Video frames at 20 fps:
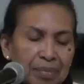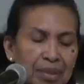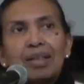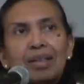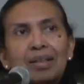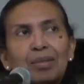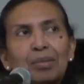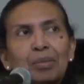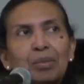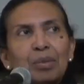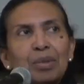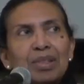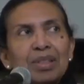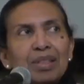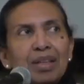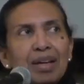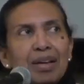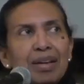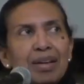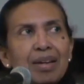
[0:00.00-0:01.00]
That uh, we
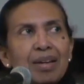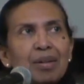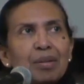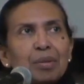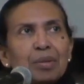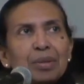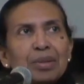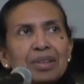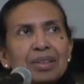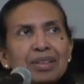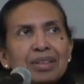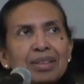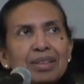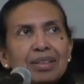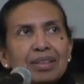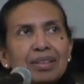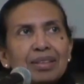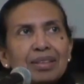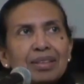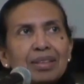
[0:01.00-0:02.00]
saw here was
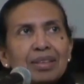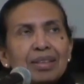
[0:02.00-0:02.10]
that